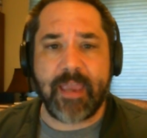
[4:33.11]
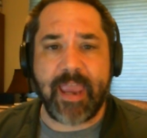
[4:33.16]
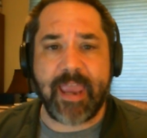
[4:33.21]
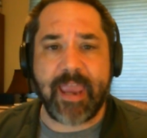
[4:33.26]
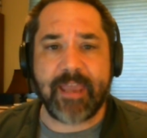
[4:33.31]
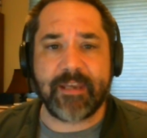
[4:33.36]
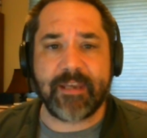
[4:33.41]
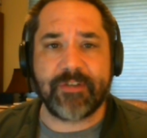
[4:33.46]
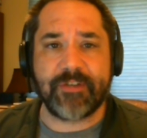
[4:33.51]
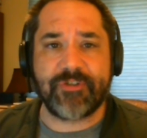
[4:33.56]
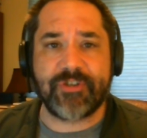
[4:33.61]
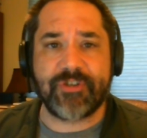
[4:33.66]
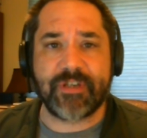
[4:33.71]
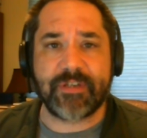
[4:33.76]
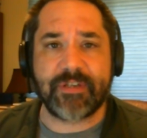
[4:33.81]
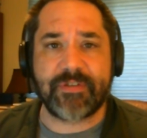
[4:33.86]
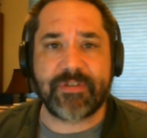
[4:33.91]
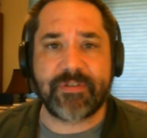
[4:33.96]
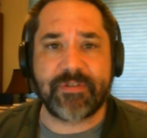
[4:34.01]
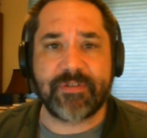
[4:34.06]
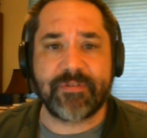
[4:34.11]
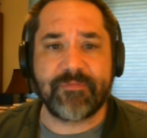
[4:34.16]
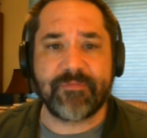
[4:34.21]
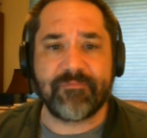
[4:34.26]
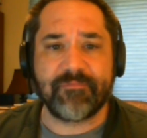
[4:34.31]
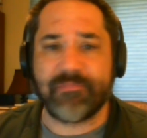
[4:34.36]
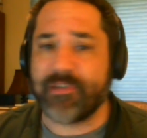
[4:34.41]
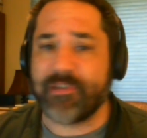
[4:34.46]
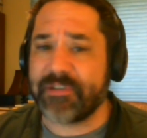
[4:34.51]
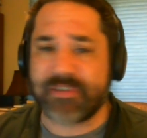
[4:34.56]
and it just
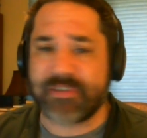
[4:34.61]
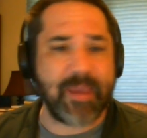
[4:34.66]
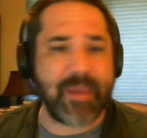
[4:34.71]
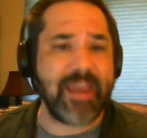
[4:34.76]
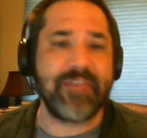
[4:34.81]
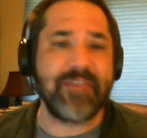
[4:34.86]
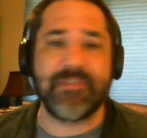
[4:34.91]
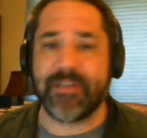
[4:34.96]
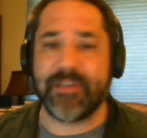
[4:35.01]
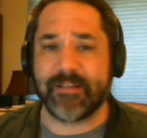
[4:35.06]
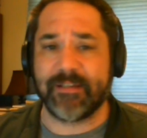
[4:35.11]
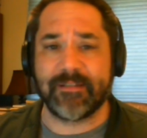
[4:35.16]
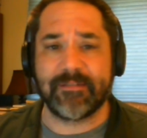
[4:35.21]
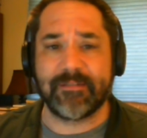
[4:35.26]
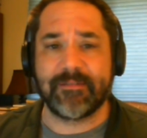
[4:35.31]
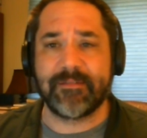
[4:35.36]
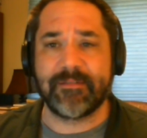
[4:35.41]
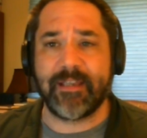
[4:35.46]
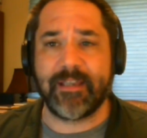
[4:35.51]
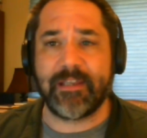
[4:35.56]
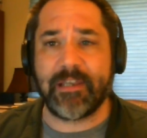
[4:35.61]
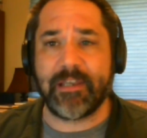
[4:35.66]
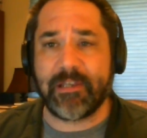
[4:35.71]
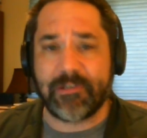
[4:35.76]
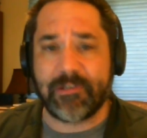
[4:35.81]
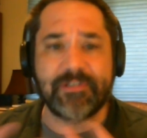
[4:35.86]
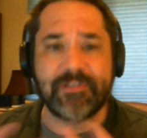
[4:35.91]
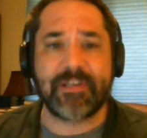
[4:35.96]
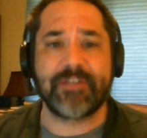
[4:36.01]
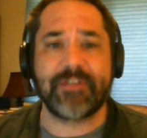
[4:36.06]
looks amazing.
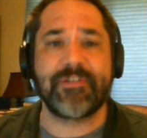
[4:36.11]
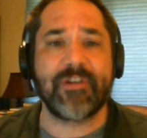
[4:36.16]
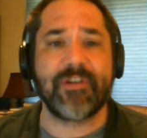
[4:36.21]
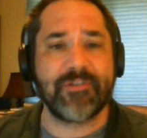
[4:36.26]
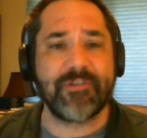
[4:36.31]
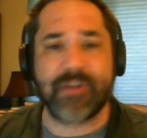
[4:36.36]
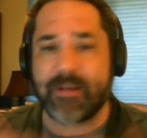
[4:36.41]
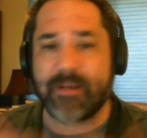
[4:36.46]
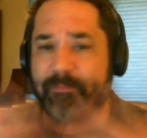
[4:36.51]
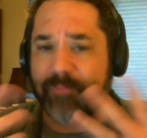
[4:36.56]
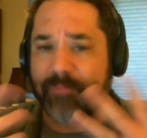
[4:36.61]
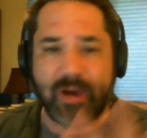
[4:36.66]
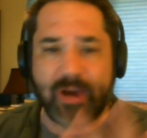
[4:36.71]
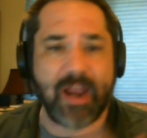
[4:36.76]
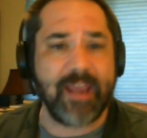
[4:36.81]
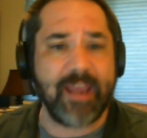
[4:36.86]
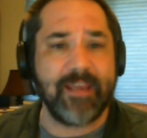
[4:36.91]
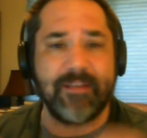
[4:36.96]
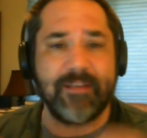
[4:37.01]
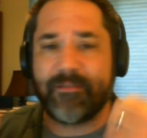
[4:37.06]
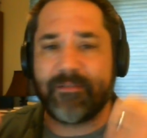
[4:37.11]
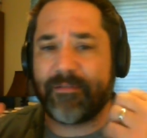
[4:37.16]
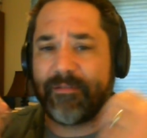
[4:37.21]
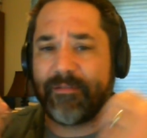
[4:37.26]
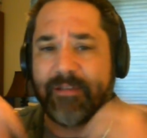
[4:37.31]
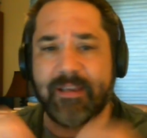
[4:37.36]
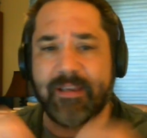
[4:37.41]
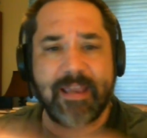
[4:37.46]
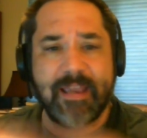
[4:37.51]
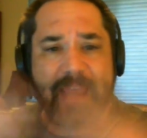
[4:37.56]
It looks like Star Trek, bright,
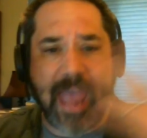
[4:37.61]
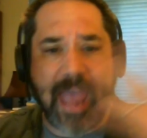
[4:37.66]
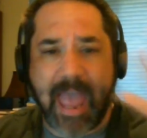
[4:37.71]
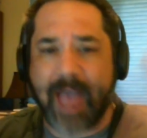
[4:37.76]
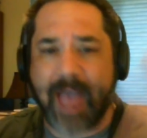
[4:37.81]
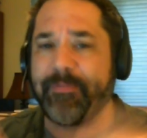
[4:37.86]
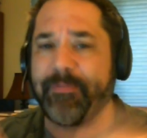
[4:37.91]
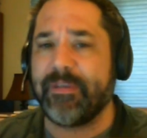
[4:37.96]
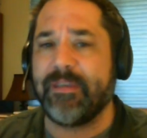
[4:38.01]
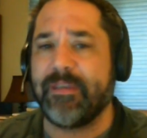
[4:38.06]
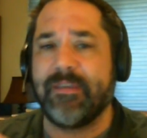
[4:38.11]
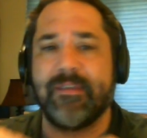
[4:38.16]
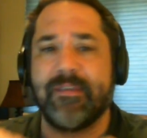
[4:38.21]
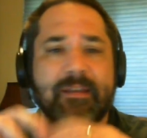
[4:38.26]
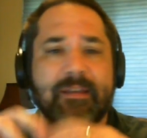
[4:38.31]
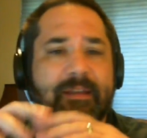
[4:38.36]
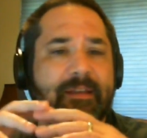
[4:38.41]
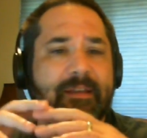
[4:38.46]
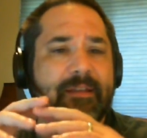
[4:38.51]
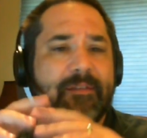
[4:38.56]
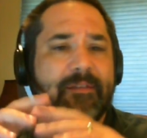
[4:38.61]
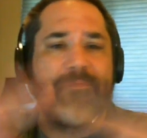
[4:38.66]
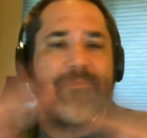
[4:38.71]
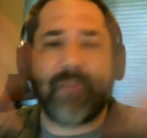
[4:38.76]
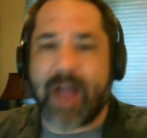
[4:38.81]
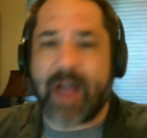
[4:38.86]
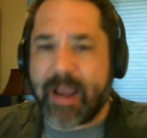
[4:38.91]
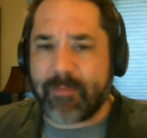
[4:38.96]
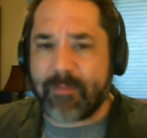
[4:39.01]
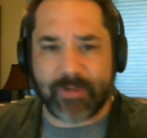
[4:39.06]
happy,
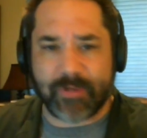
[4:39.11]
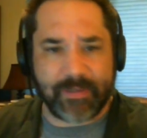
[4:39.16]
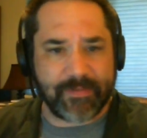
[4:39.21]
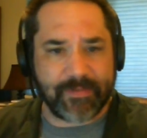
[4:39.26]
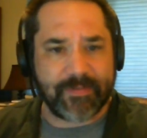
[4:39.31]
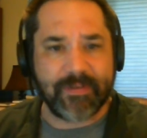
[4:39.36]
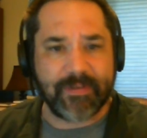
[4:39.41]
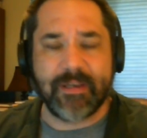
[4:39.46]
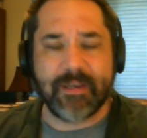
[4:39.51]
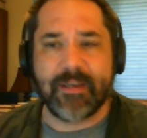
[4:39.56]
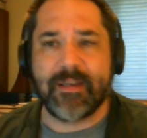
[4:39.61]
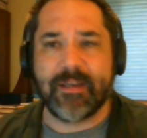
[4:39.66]
vibrant.